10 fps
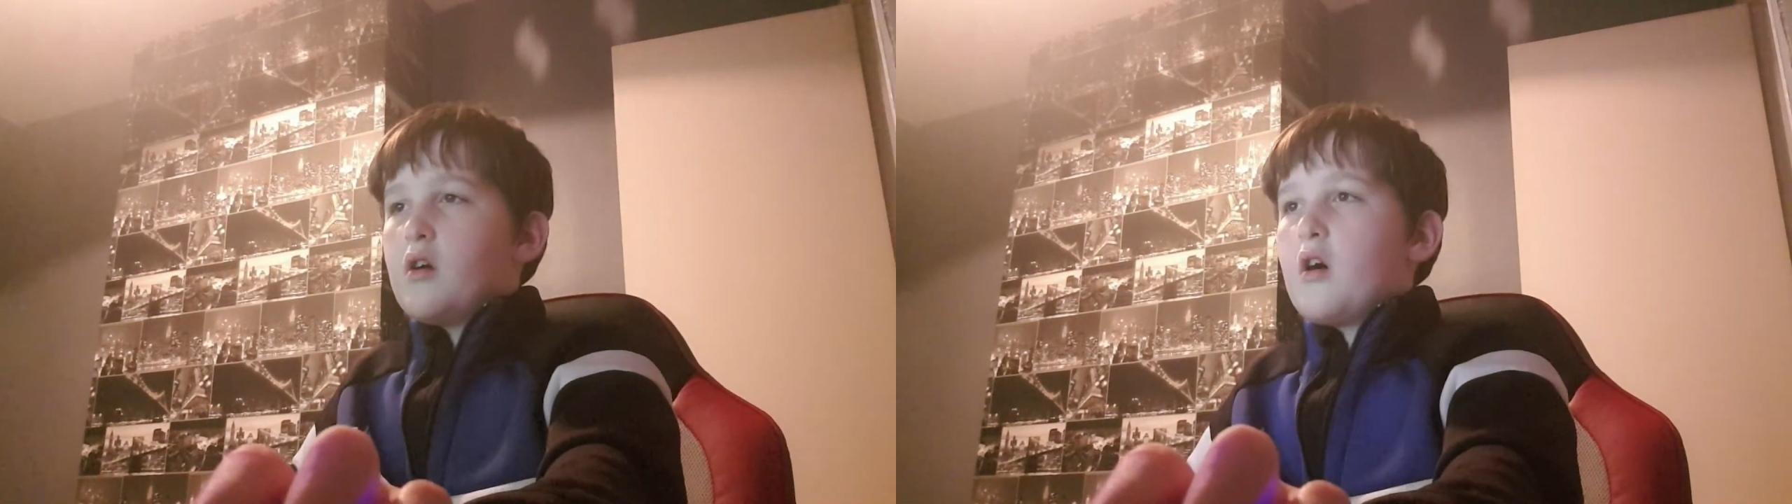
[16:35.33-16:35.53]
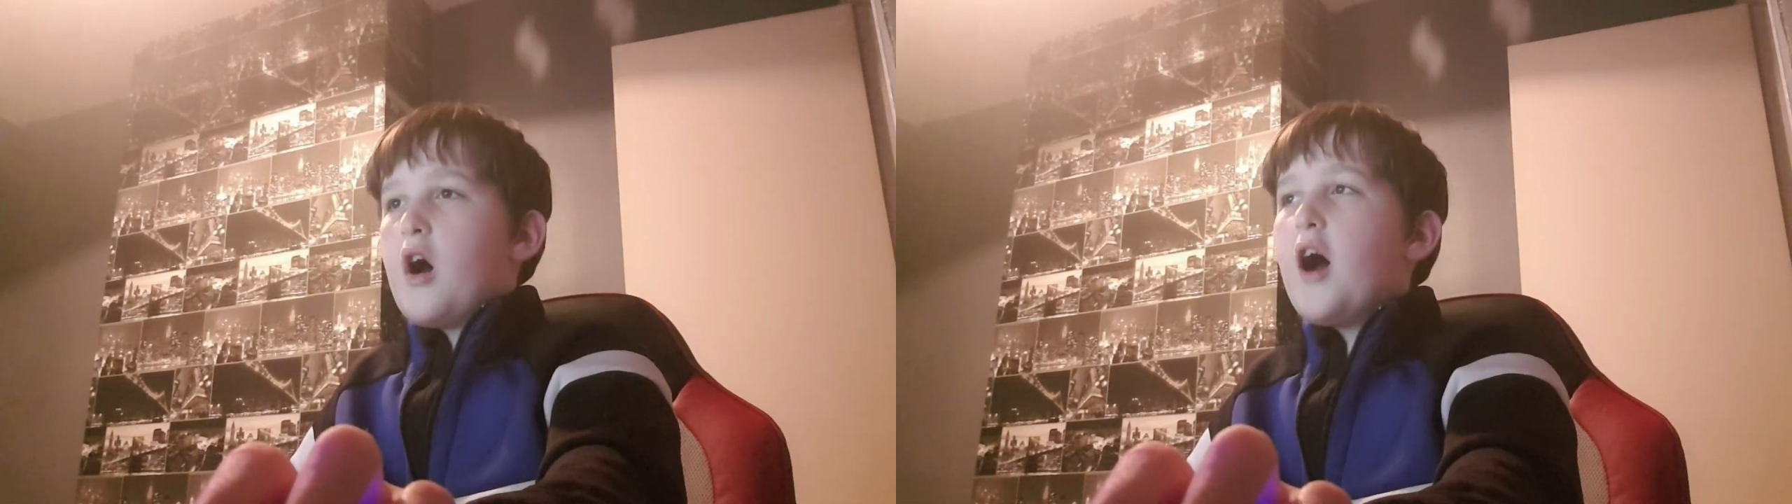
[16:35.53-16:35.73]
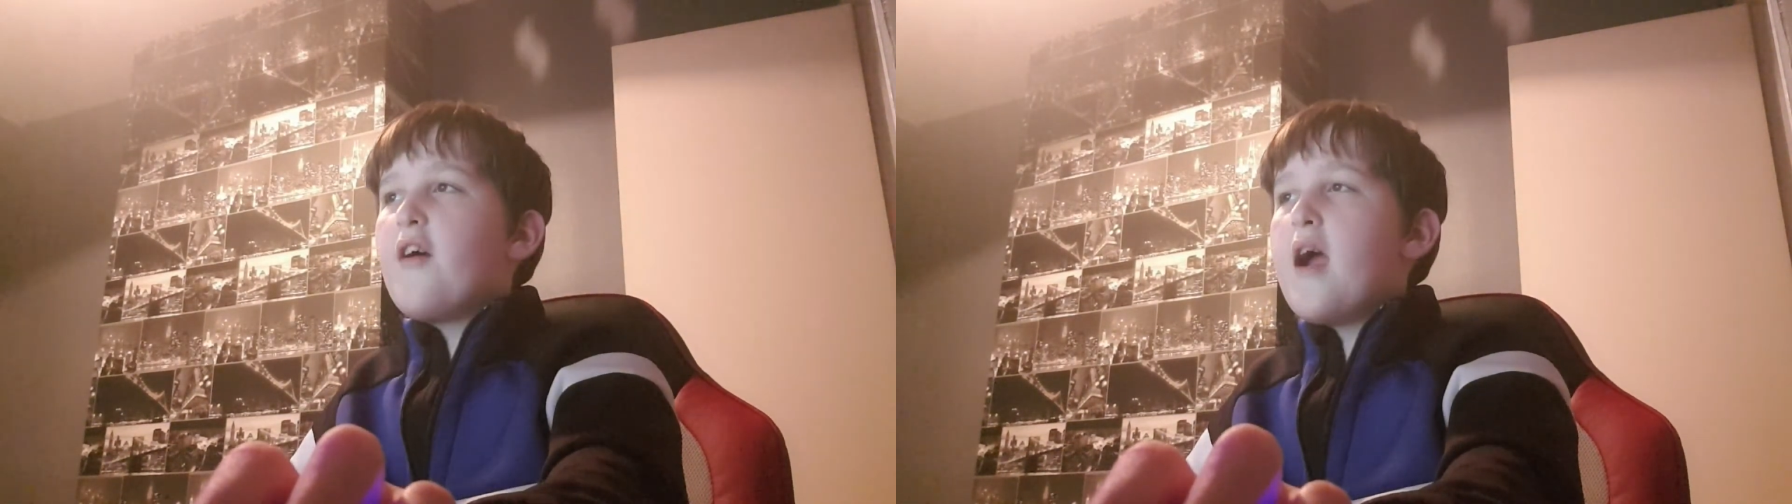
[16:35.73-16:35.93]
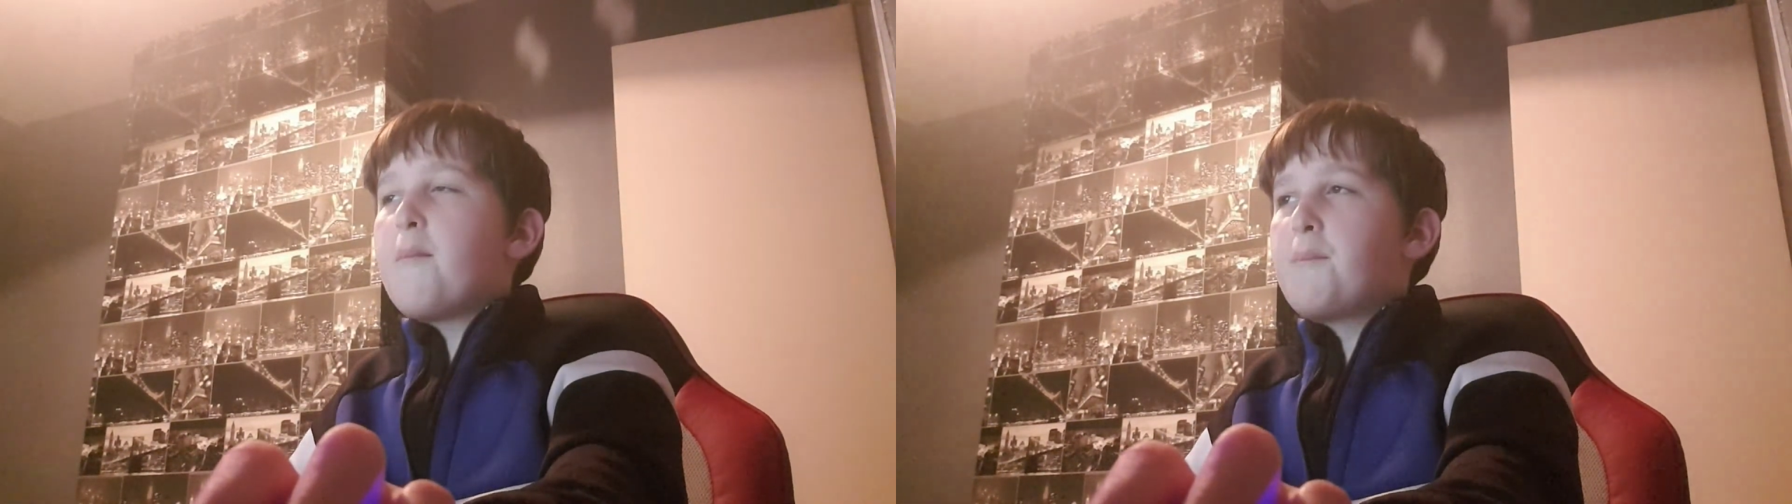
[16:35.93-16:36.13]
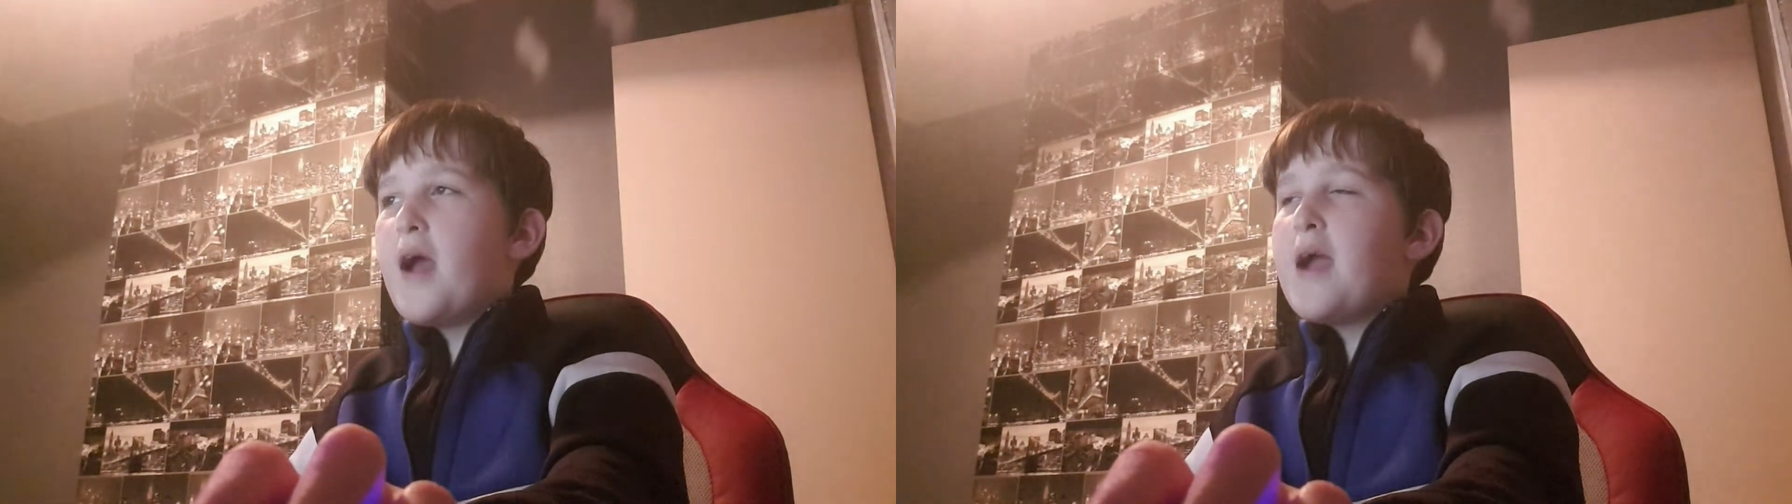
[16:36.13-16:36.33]
Hurry
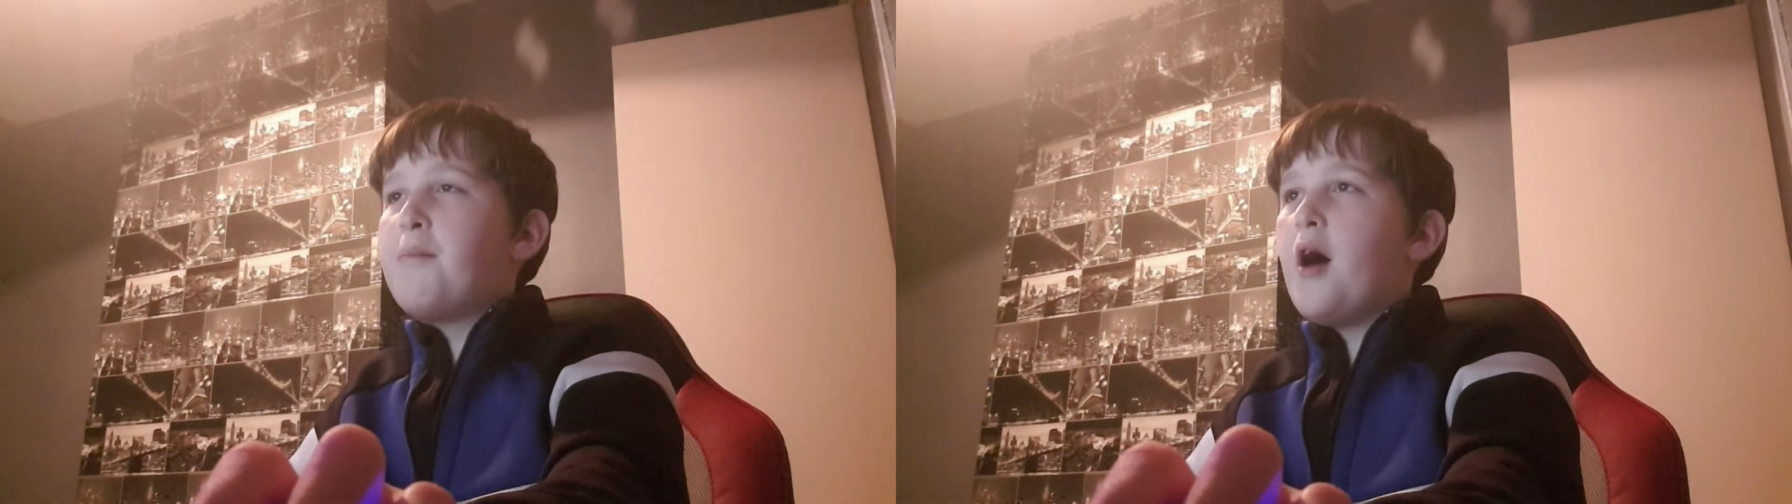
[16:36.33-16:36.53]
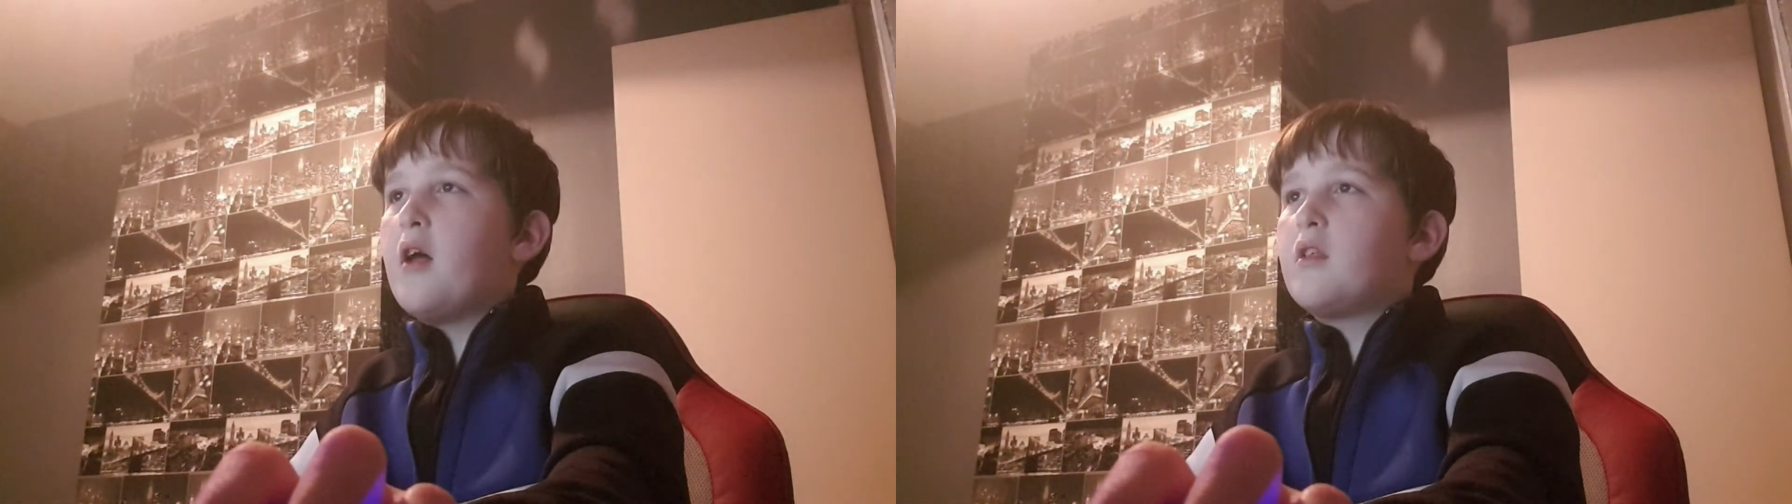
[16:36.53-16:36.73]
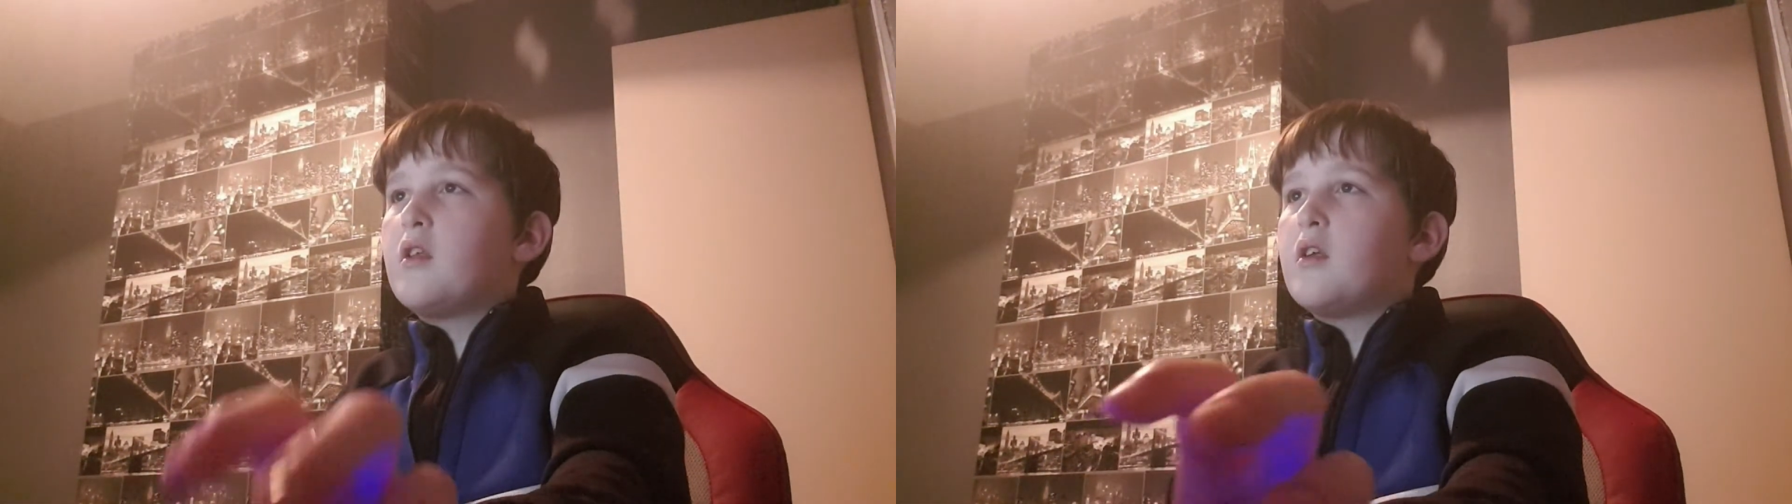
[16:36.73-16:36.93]
up, people!